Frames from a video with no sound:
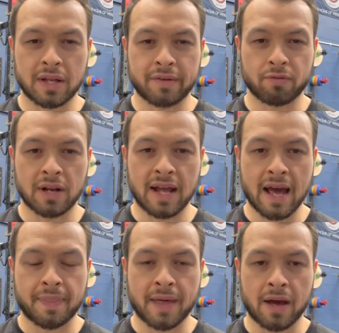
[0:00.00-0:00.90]
I never really
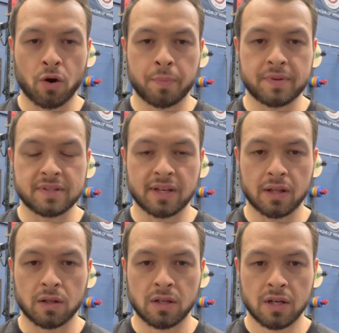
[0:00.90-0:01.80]
had that up
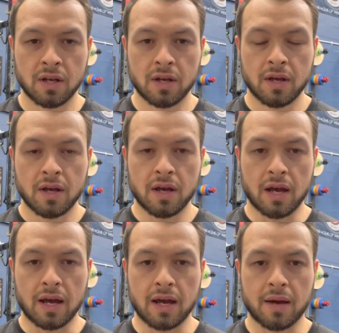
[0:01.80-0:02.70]
until
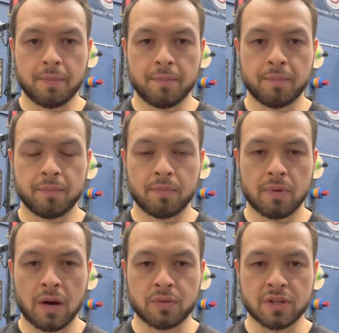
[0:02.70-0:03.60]
I
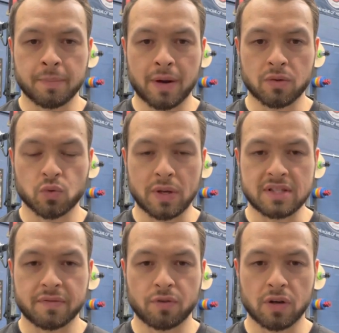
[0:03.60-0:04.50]
was at about
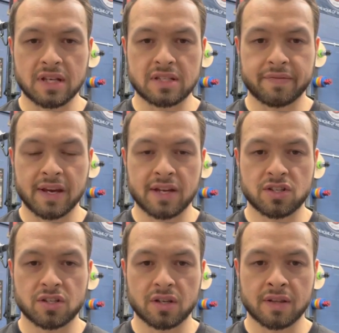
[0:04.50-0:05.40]
24 years of
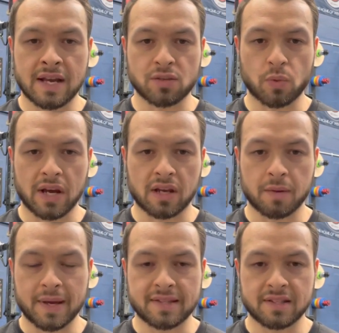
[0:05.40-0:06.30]
age. That's when I
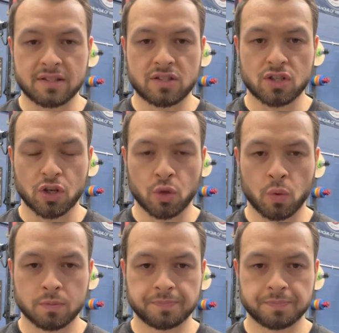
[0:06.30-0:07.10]
committed to